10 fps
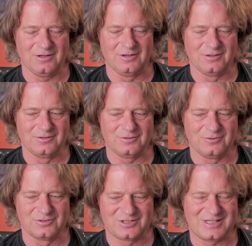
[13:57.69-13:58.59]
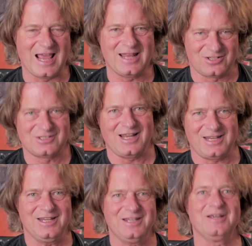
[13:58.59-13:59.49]
and
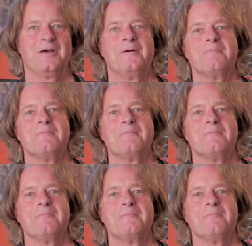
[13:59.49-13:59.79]
stacking